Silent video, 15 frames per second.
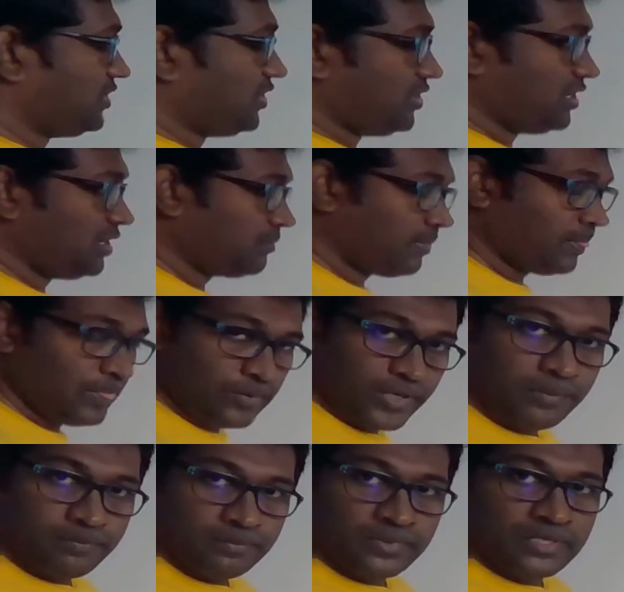theory.
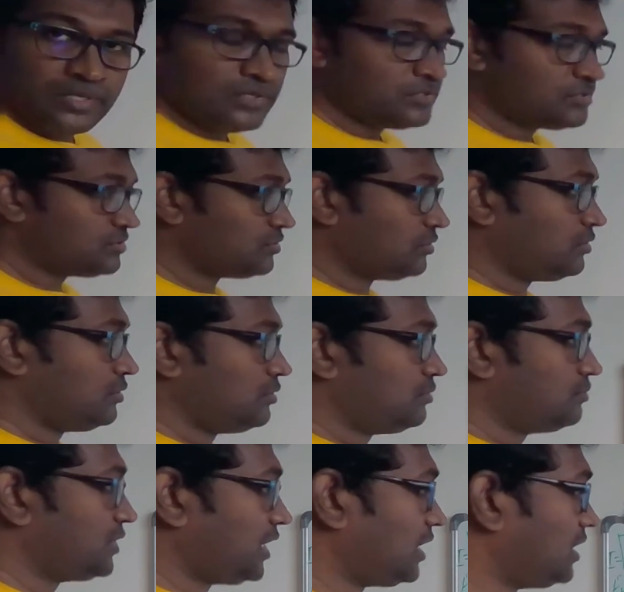Okay,
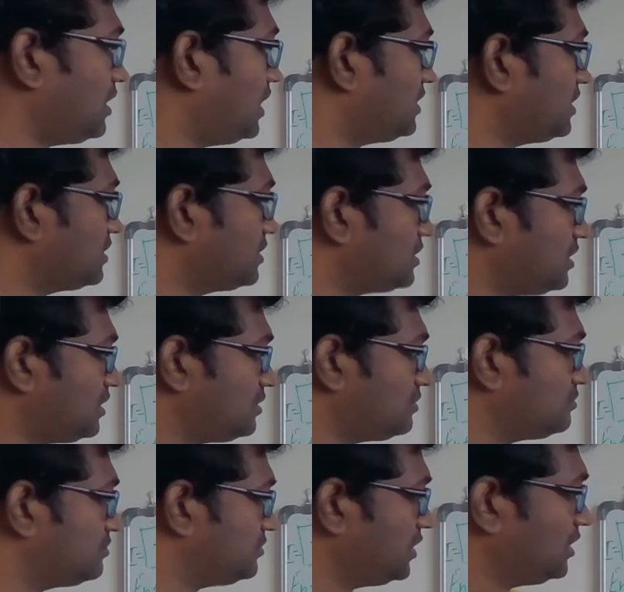so yeah, I think
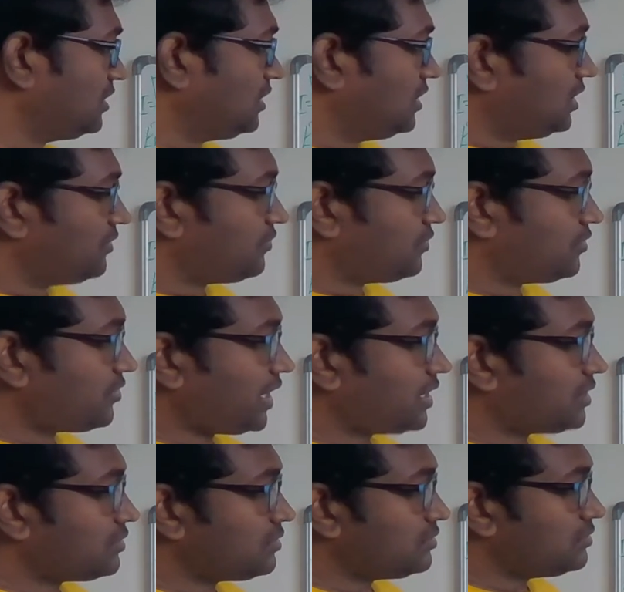if you try
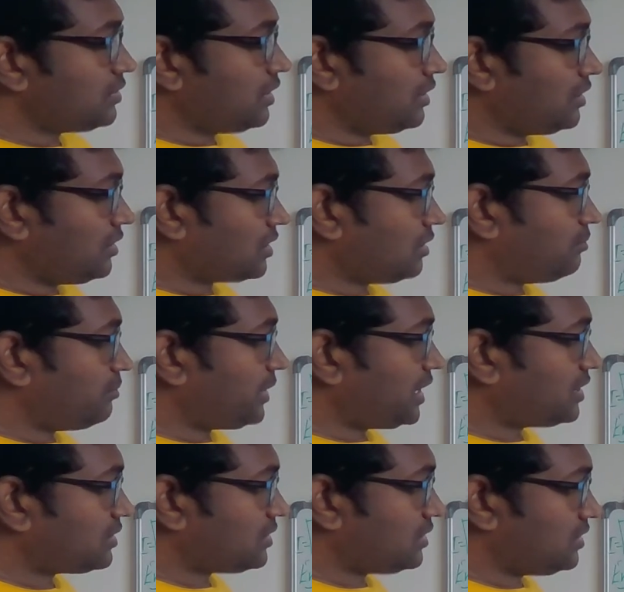to
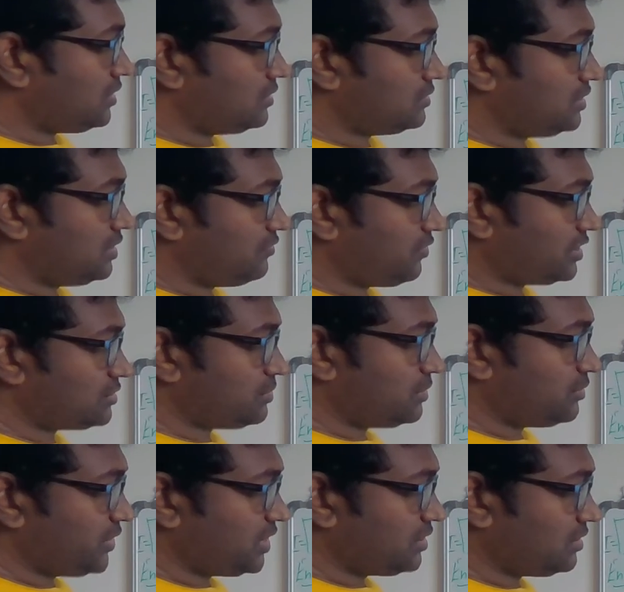compare the difference
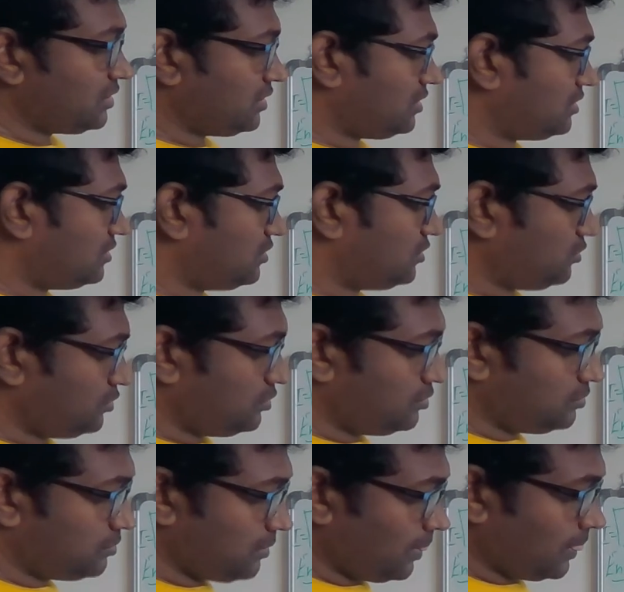between
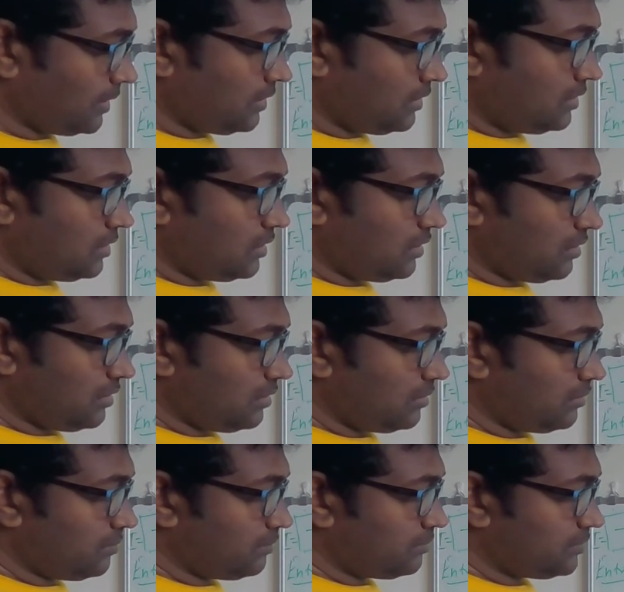two
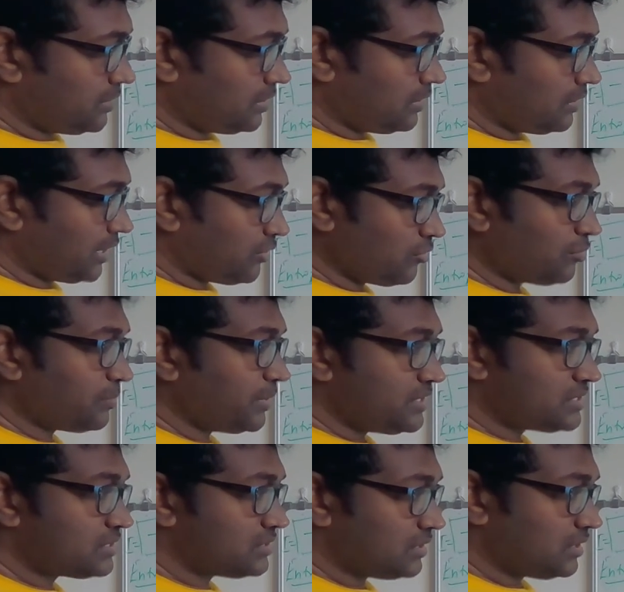
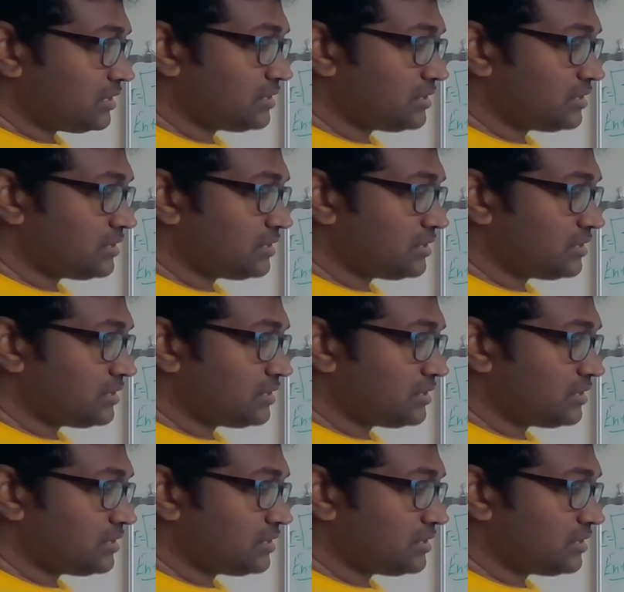entropies,